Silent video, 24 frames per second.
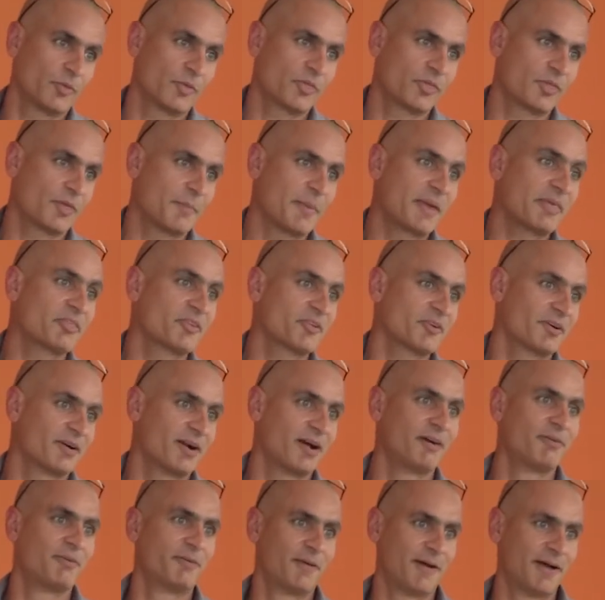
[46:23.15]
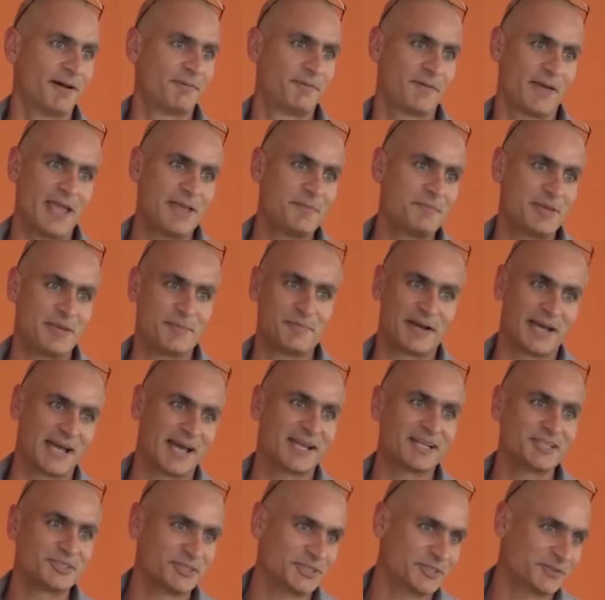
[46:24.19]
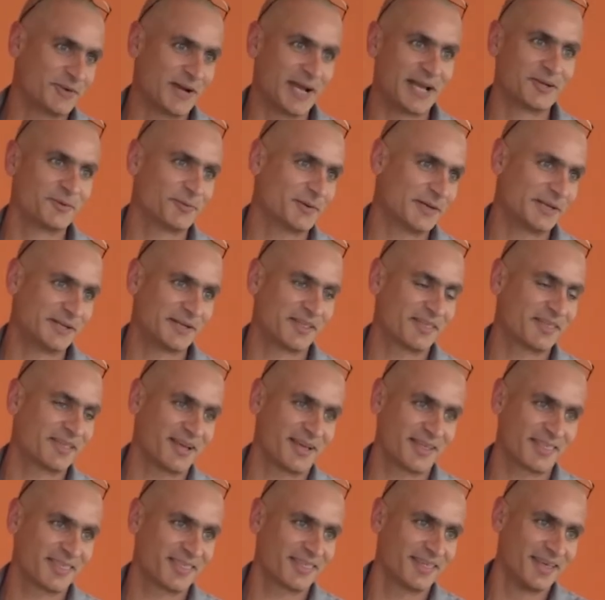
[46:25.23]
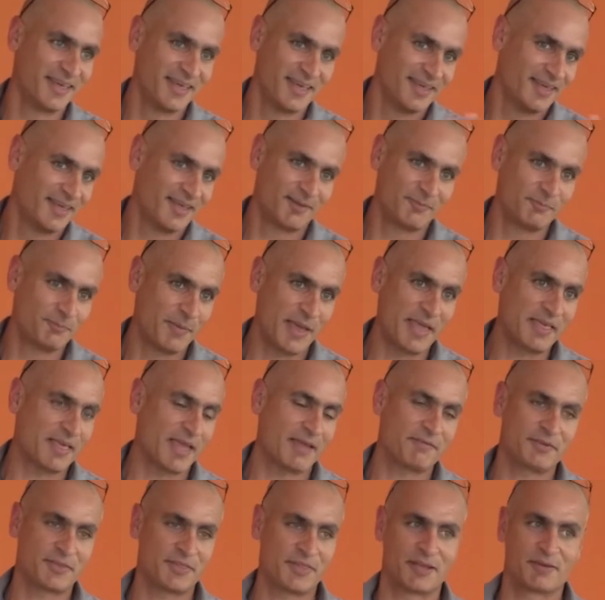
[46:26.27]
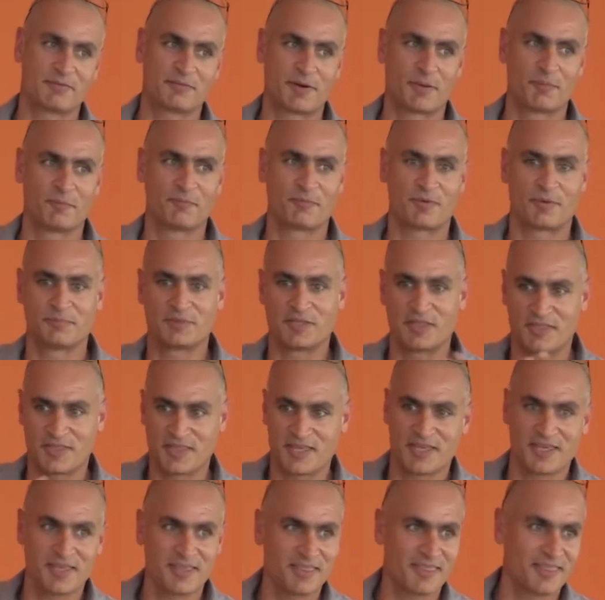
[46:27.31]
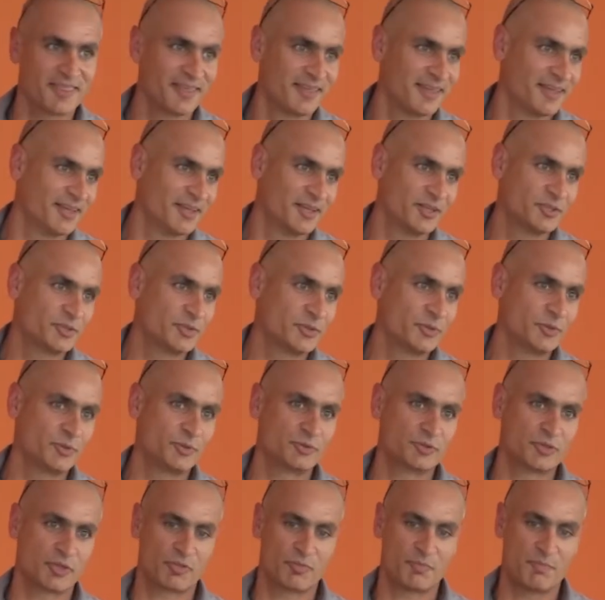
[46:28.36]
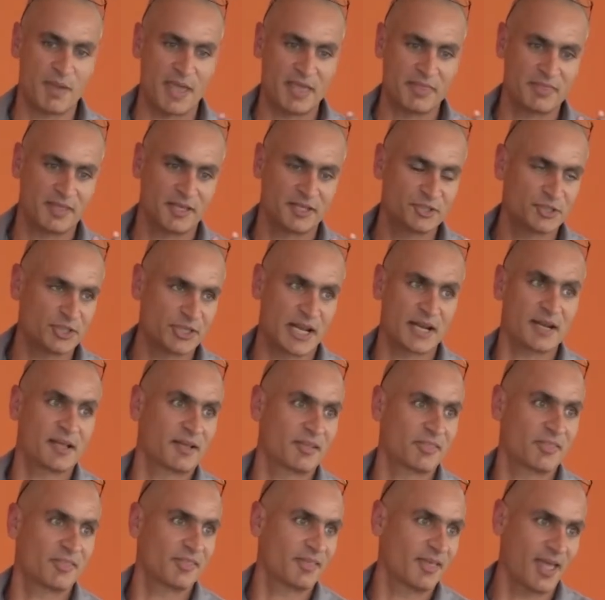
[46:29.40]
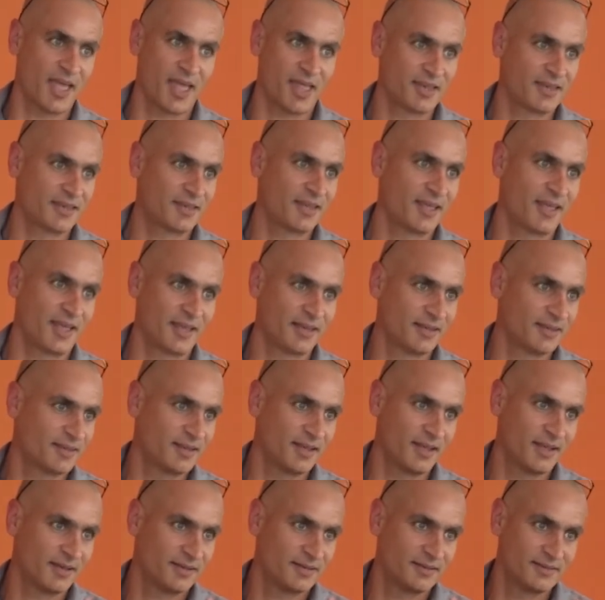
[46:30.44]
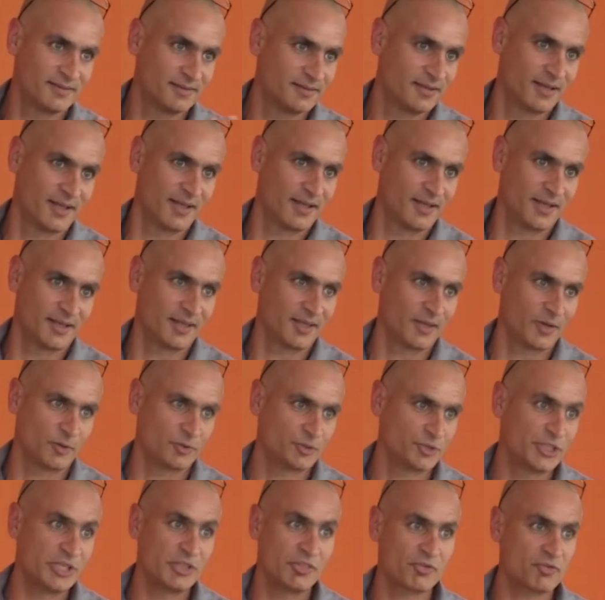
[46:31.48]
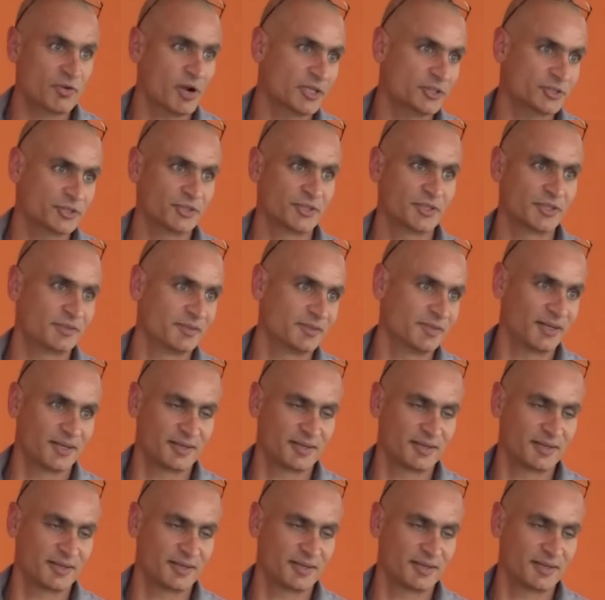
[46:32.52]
semester of AP biology, right? Where you discuss everything from disease to just basic genetics and gene structure